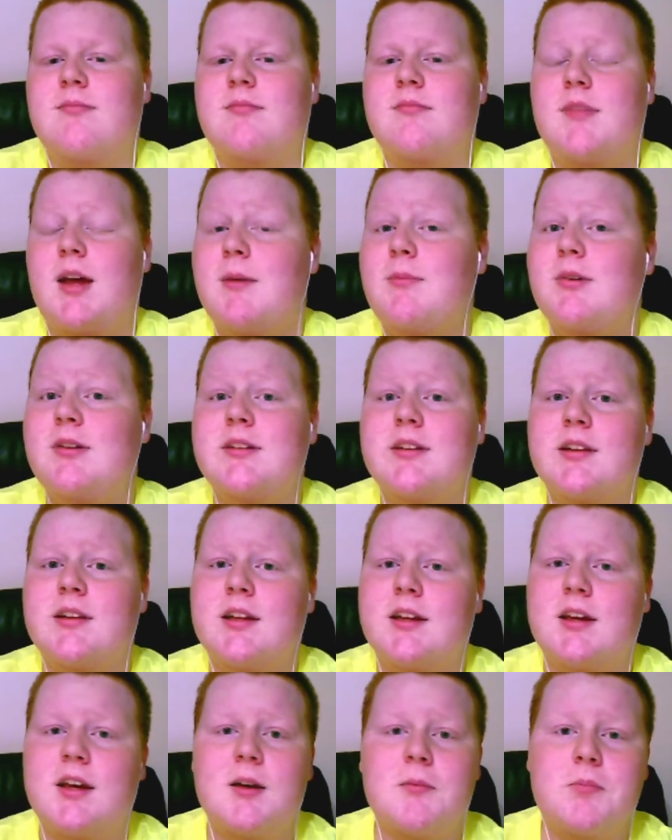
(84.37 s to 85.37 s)
That means that they
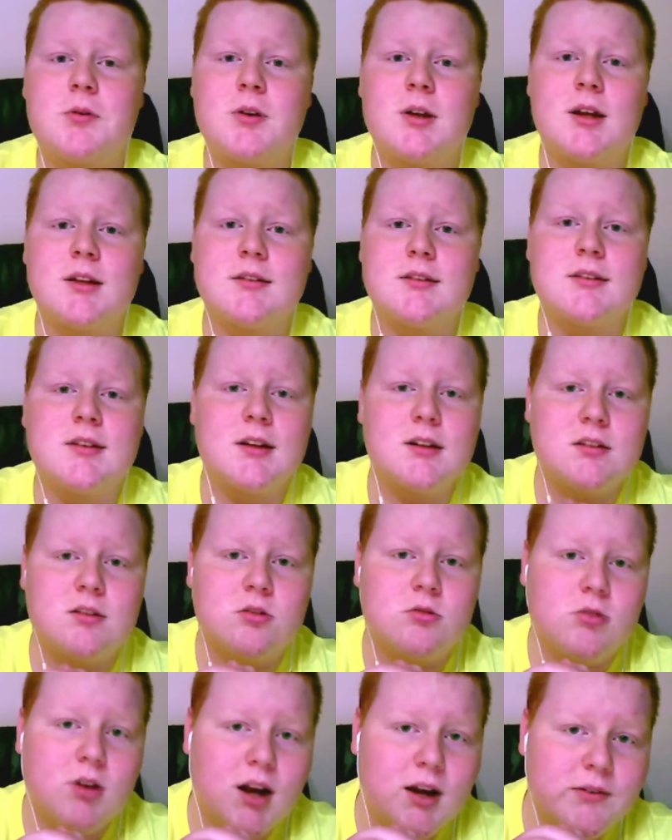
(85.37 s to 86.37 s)
can't put as intensive
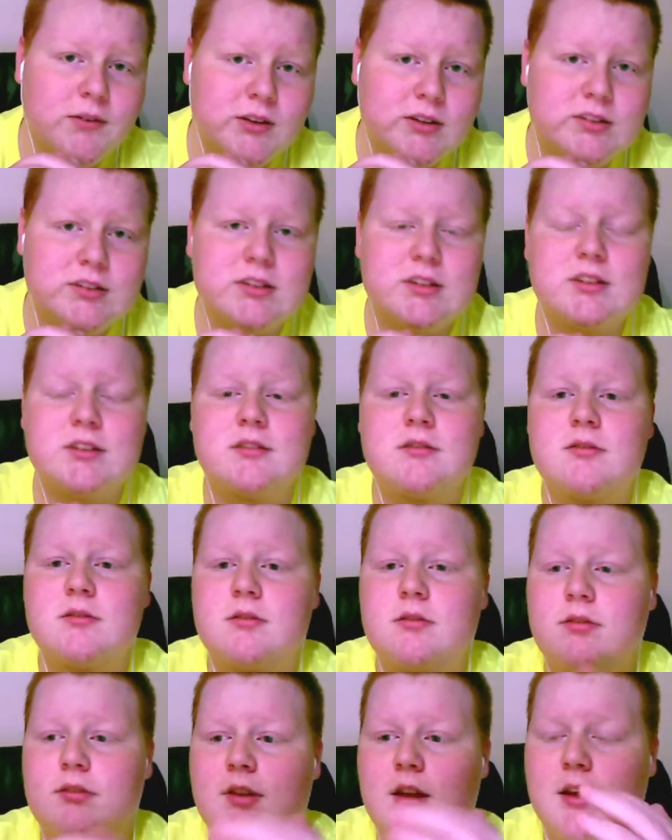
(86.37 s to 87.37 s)
graphics in,
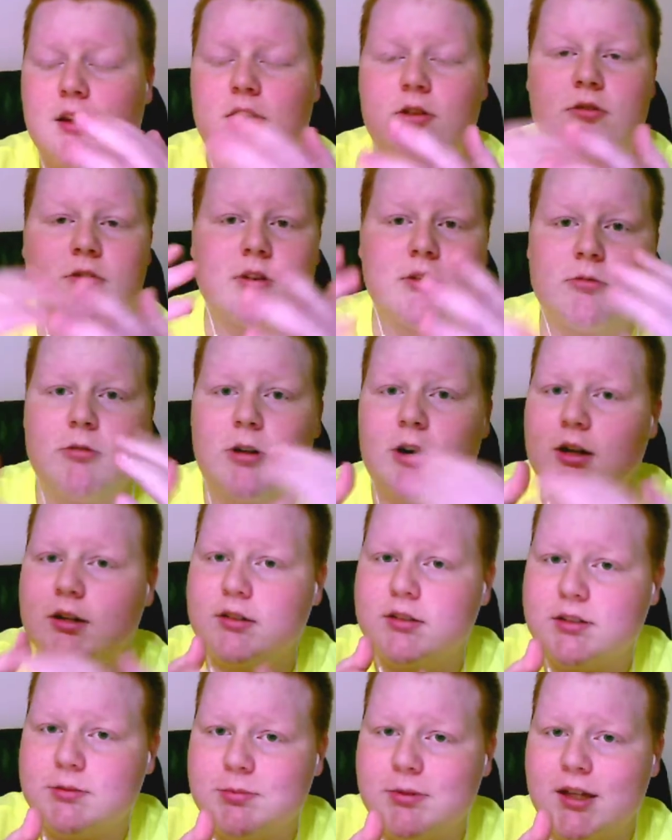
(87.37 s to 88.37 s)
take use of the Retina
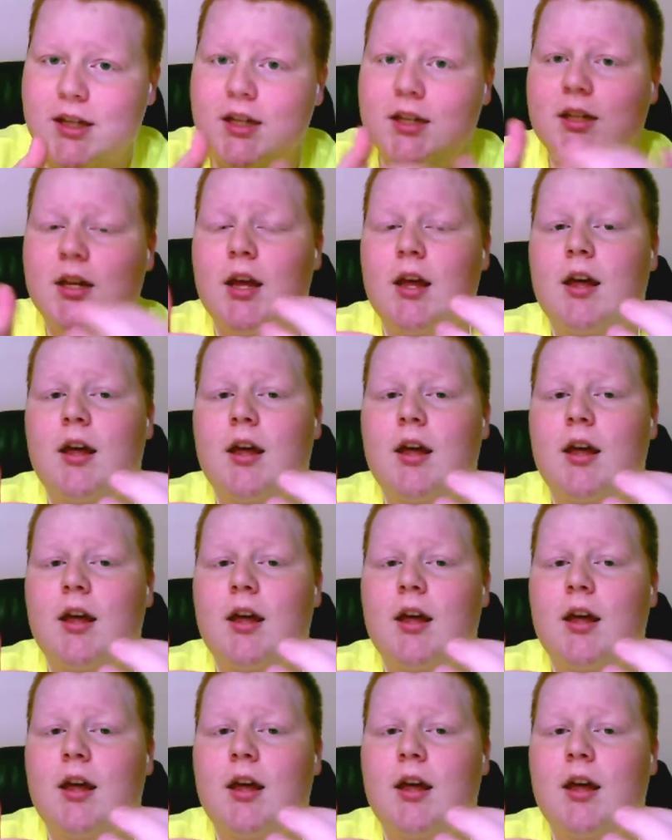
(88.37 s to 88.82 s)
display.